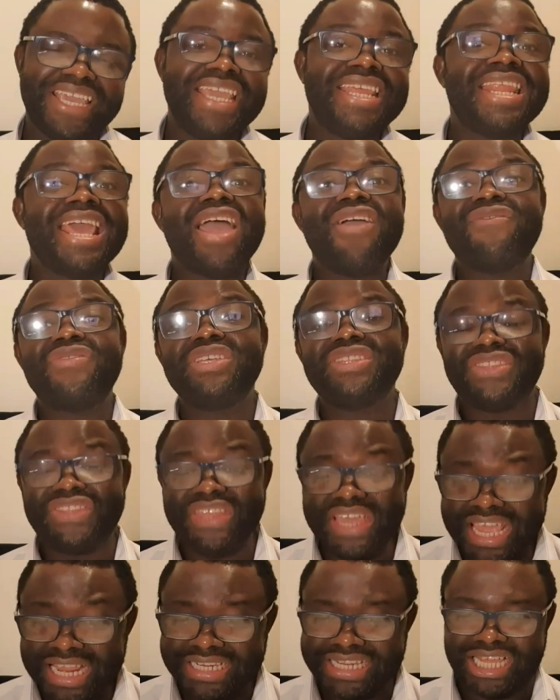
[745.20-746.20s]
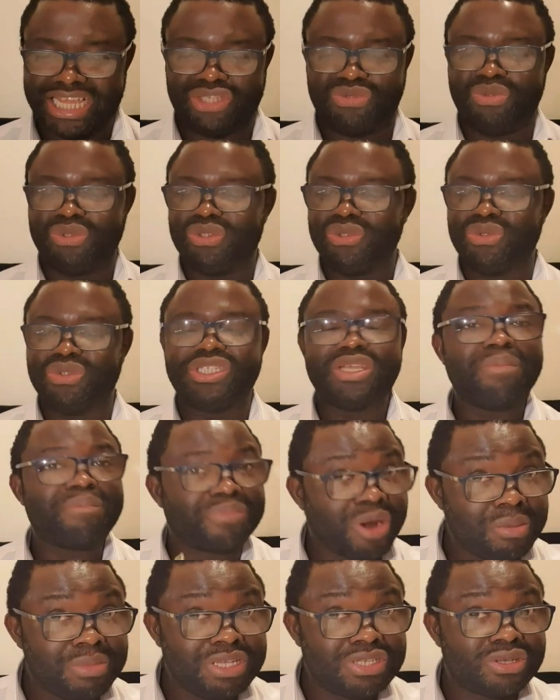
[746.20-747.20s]
in everything that we do. The
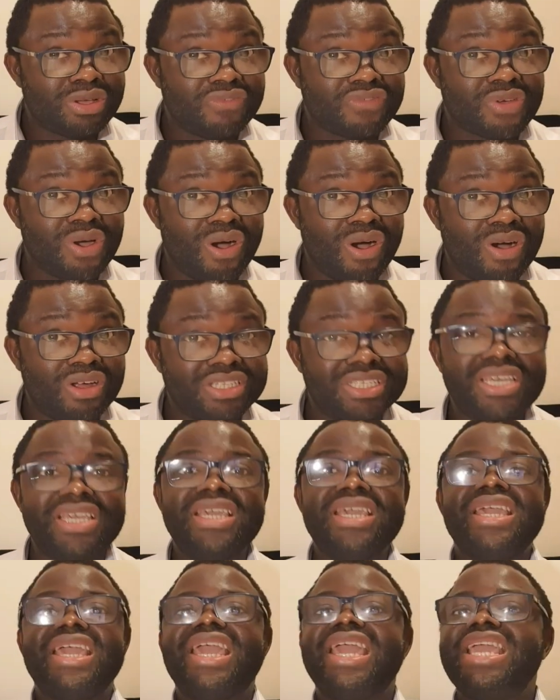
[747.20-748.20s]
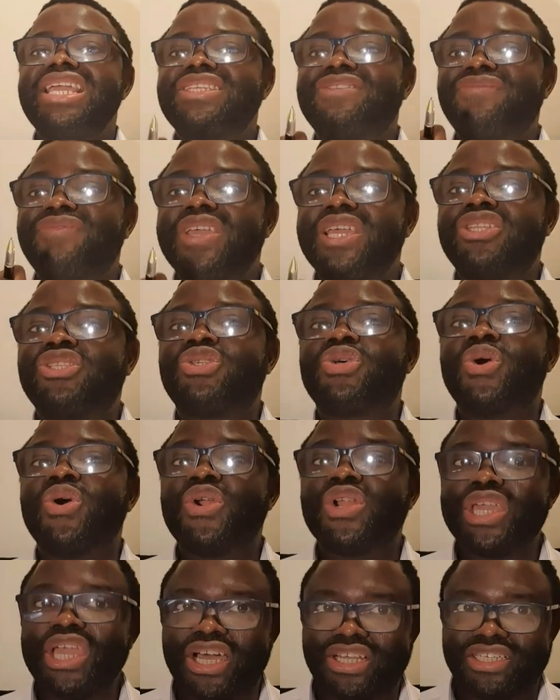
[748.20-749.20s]
promise of God is
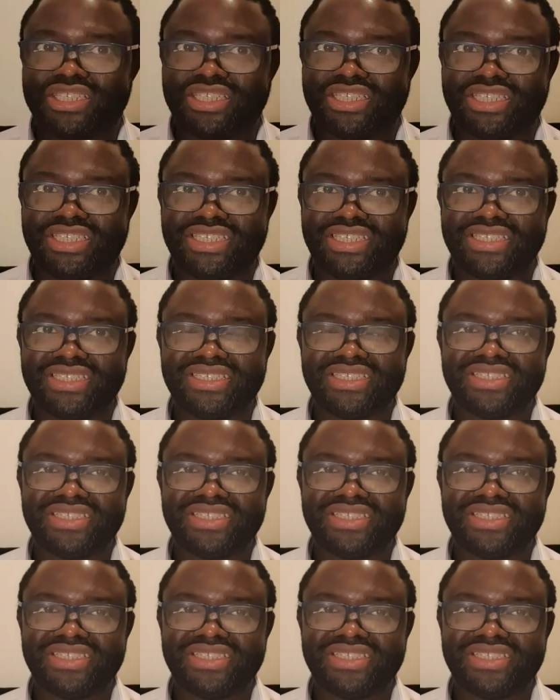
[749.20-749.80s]
victorious.